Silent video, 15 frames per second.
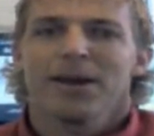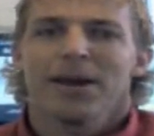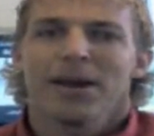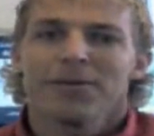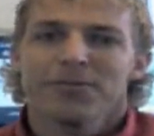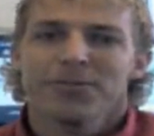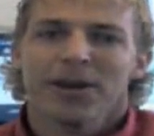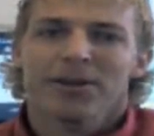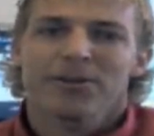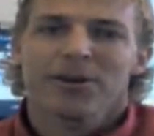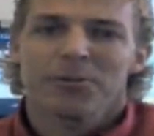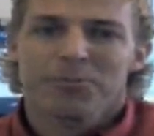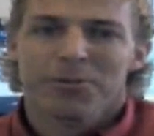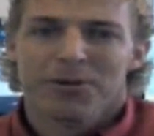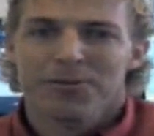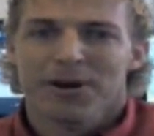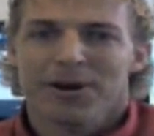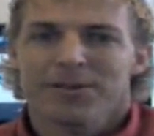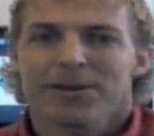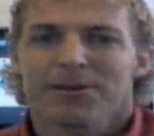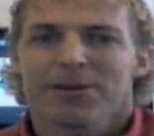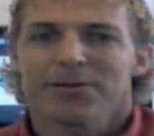if they don't
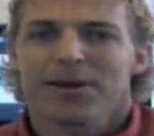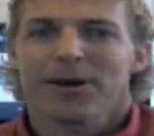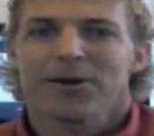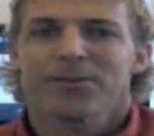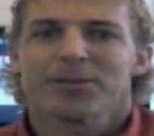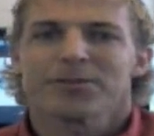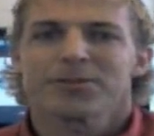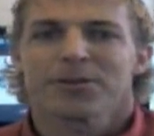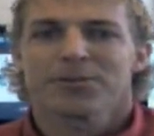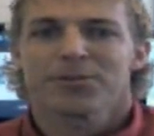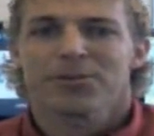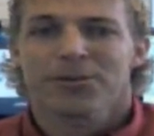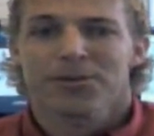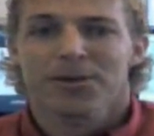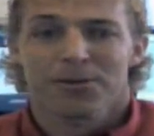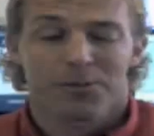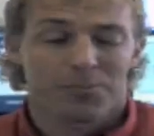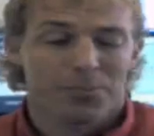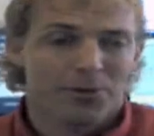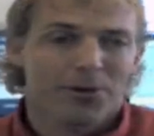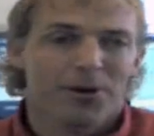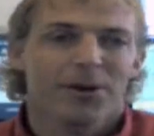provide their own health insurance or their
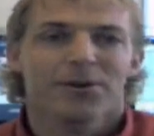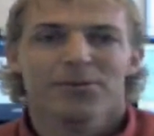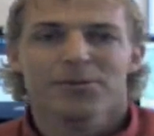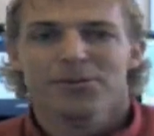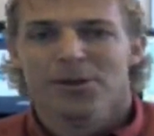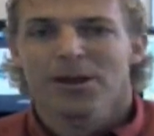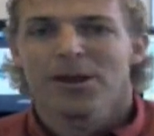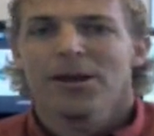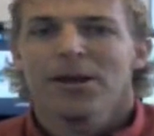employers